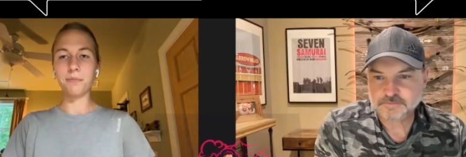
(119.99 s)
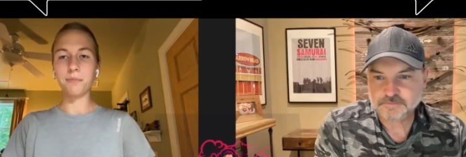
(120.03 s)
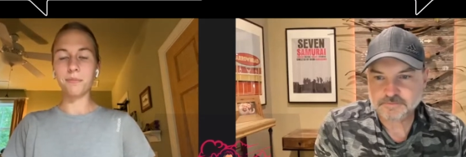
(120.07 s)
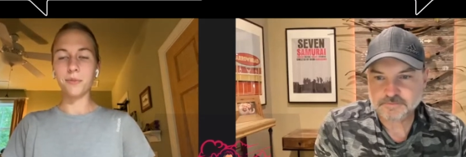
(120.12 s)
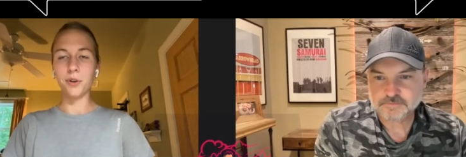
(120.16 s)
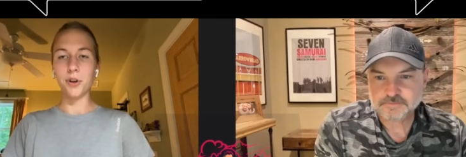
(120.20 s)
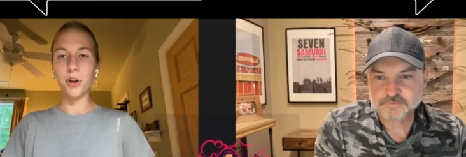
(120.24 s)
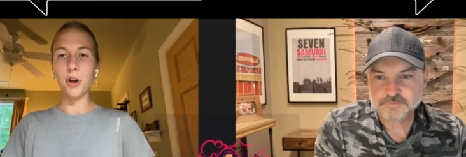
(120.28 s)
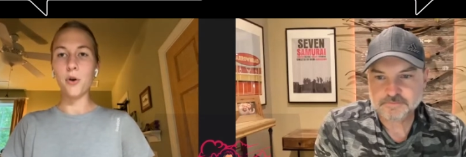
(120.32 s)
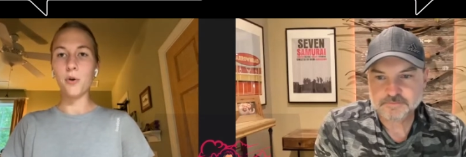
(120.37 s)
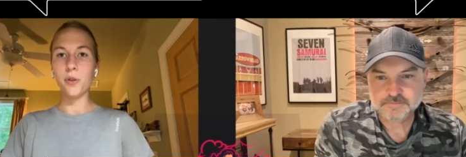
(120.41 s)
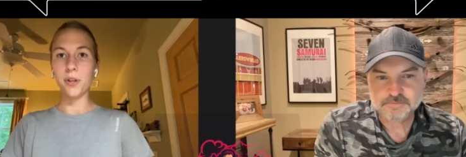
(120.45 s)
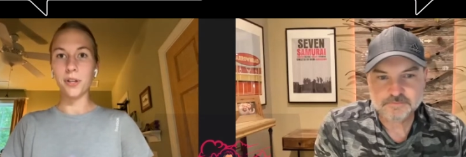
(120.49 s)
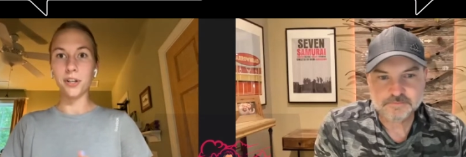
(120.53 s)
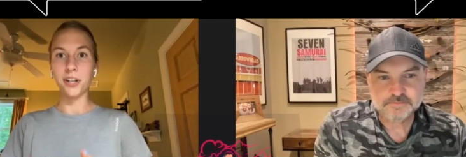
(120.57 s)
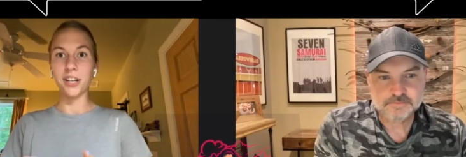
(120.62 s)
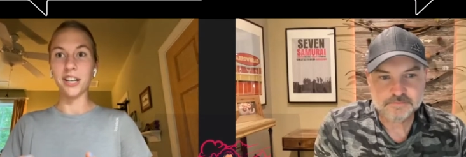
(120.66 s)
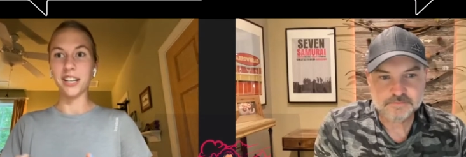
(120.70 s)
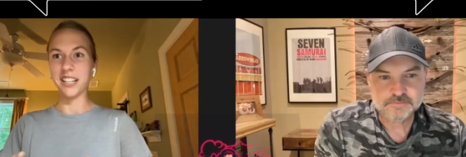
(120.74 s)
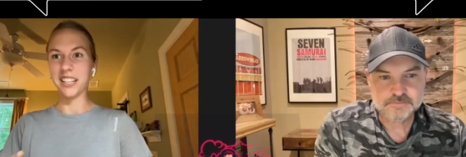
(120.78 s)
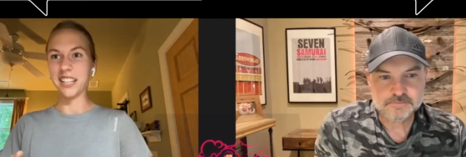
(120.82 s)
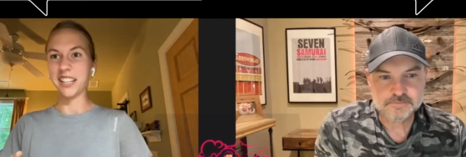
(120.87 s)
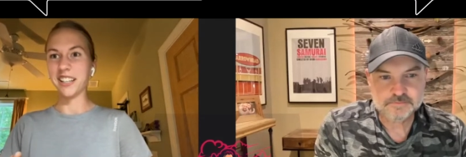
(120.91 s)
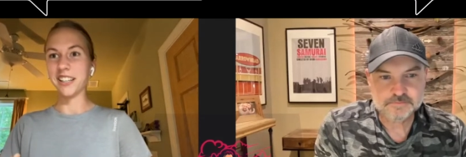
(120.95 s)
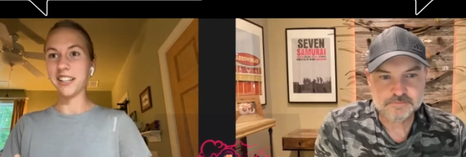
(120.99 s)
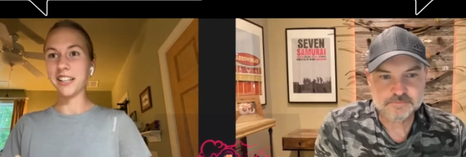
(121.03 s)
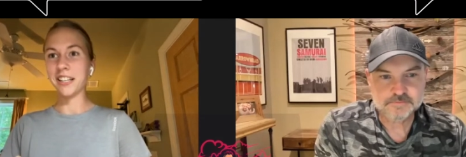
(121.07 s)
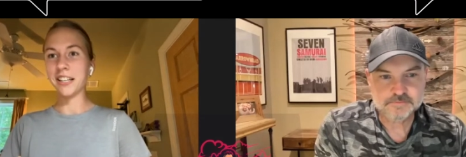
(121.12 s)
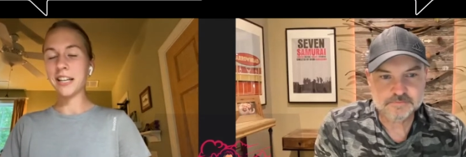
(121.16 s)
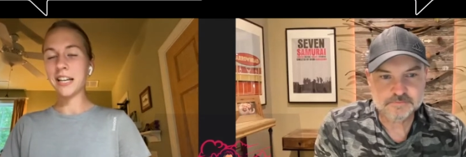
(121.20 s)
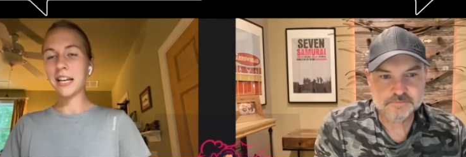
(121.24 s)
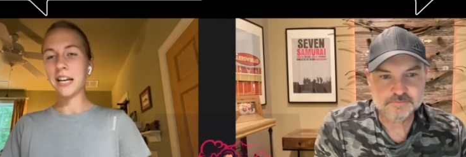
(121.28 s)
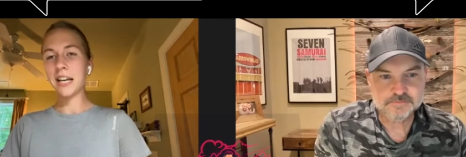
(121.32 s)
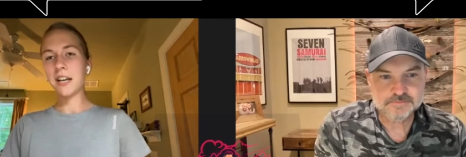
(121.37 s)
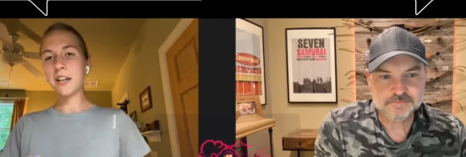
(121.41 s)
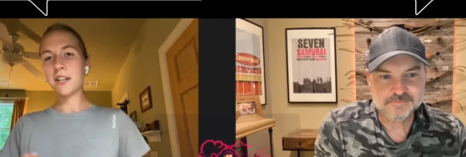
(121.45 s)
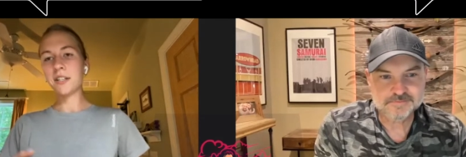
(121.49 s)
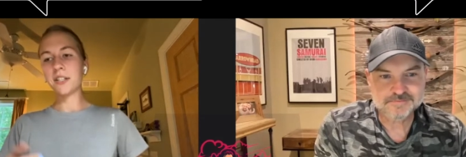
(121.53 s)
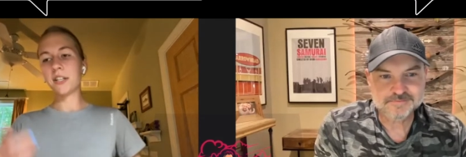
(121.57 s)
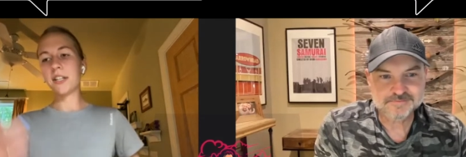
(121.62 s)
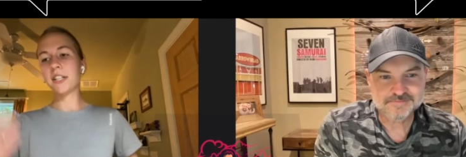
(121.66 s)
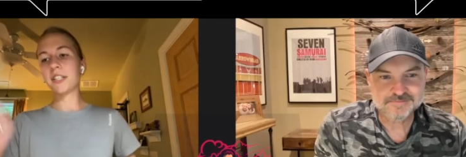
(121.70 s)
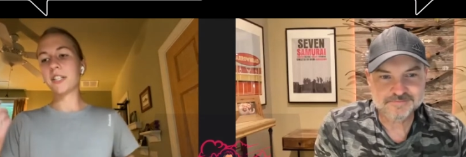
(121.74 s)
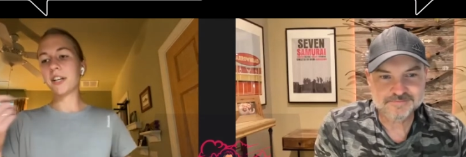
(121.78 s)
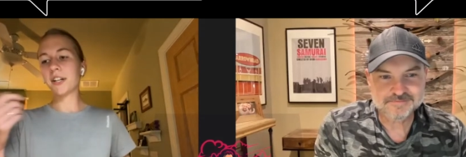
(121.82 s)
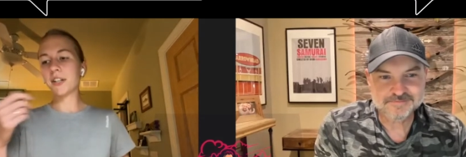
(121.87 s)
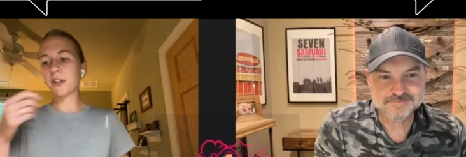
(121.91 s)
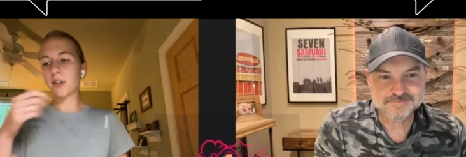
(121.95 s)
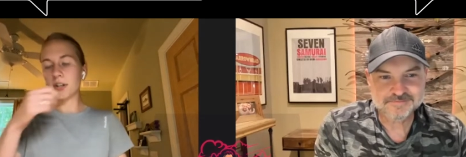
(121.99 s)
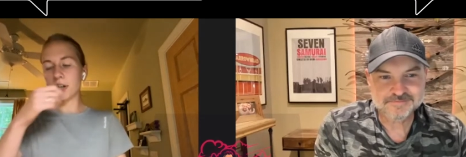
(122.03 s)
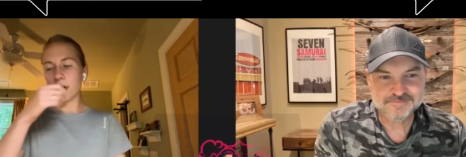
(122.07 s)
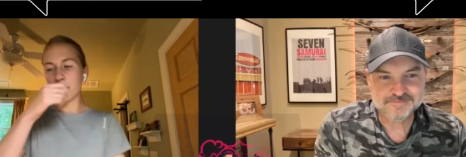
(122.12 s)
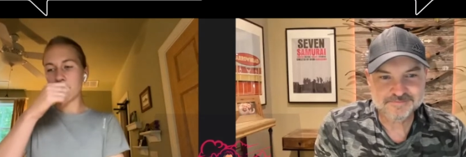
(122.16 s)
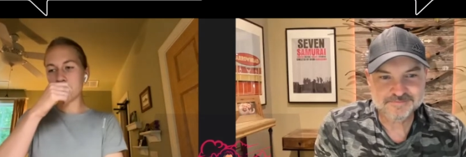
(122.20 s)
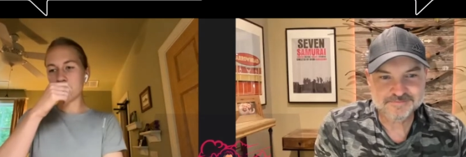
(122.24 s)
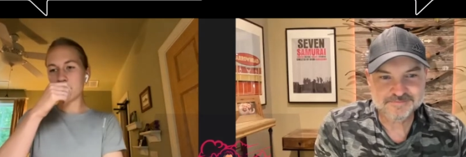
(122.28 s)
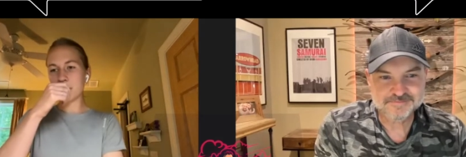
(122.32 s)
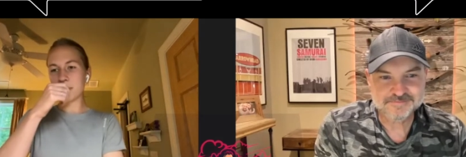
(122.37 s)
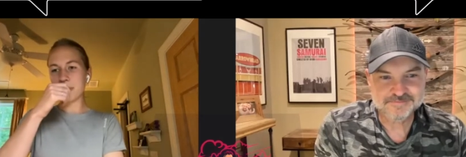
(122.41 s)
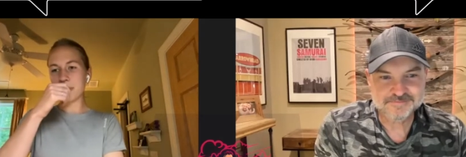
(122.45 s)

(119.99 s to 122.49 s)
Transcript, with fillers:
Speaker 1: know that you're going to kill it. So he started going to archery